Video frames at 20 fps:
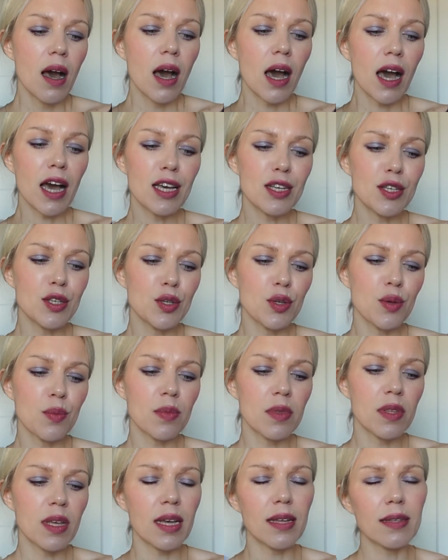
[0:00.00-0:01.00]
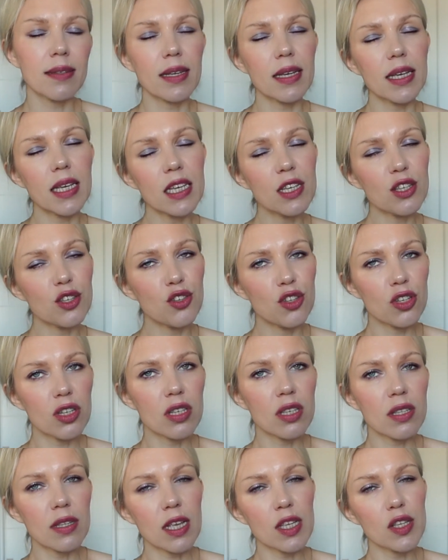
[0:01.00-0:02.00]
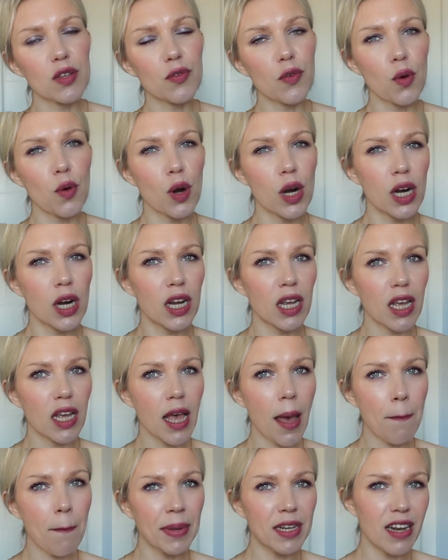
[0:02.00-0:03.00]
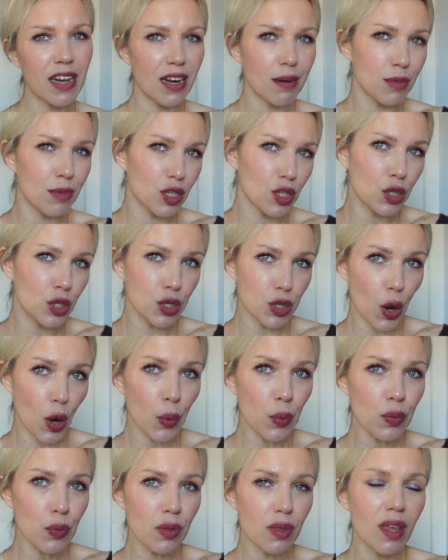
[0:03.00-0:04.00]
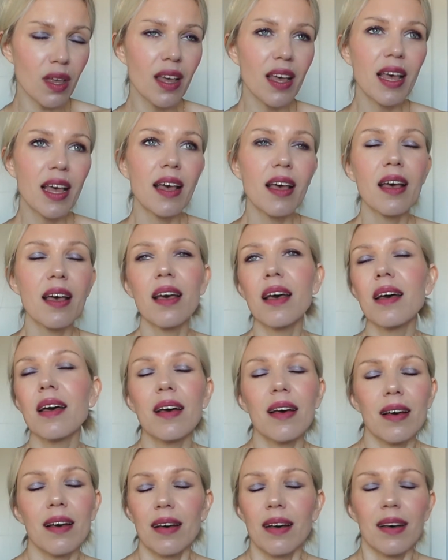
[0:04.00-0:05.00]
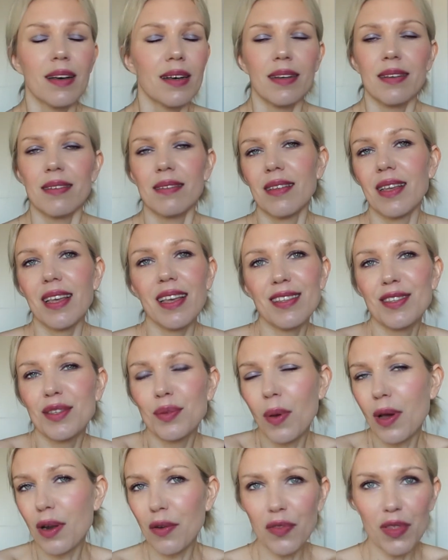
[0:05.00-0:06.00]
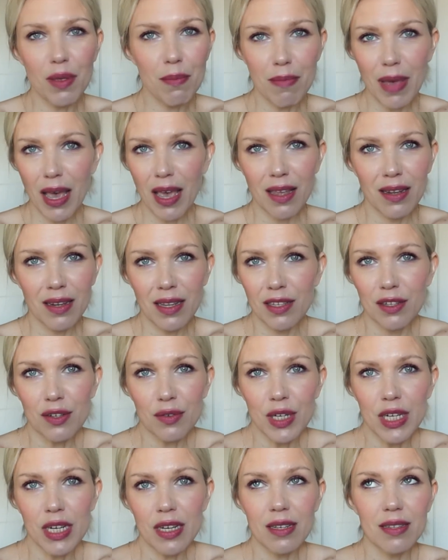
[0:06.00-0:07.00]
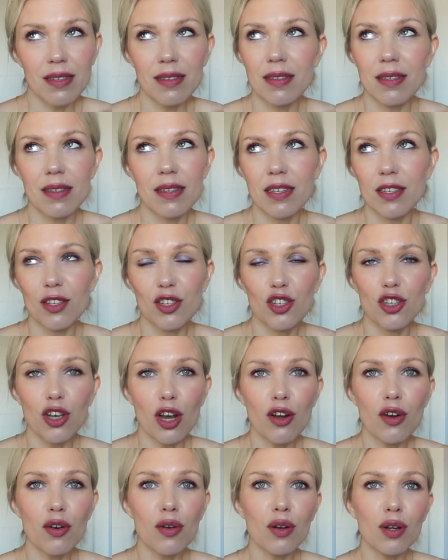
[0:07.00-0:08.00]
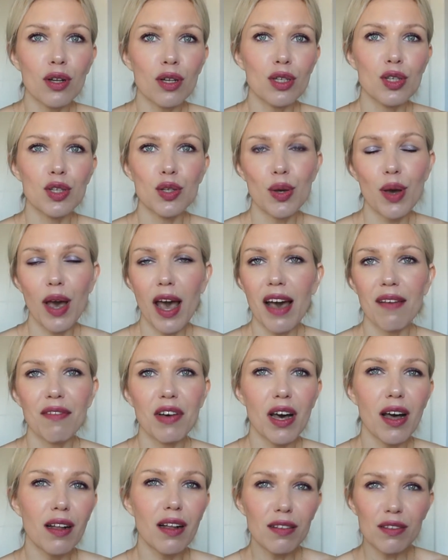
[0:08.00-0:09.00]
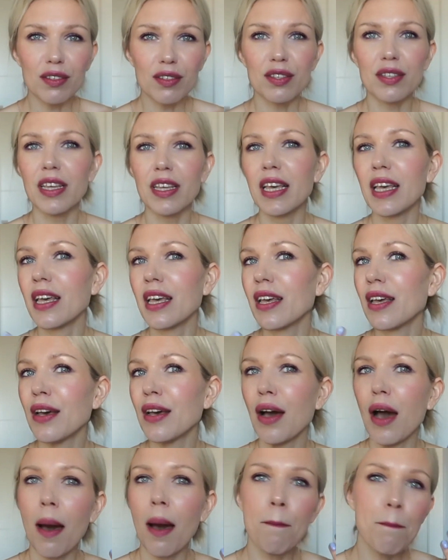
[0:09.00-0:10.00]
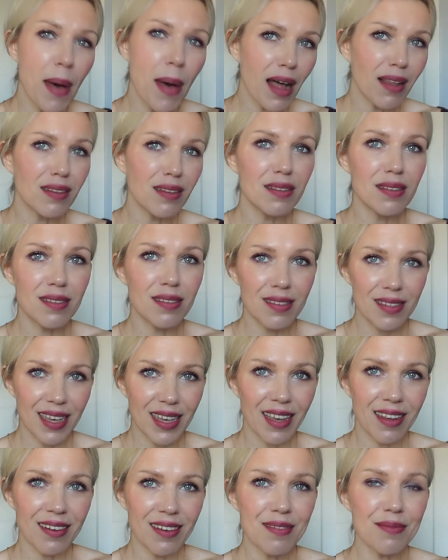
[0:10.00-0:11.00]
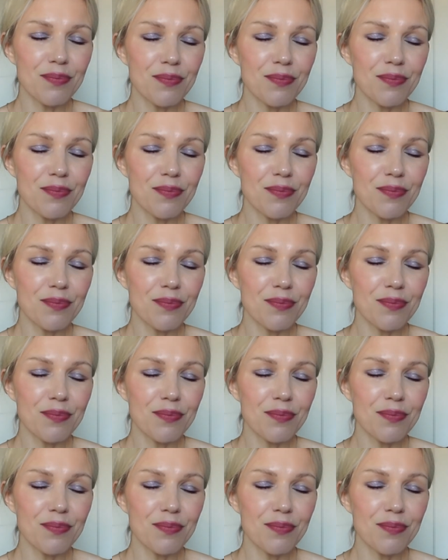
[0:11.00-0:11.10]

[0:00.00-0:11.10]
I assume that EG stands for epidermis growth. It's one of the main ingredients in general to have a healthy, a balanced skin.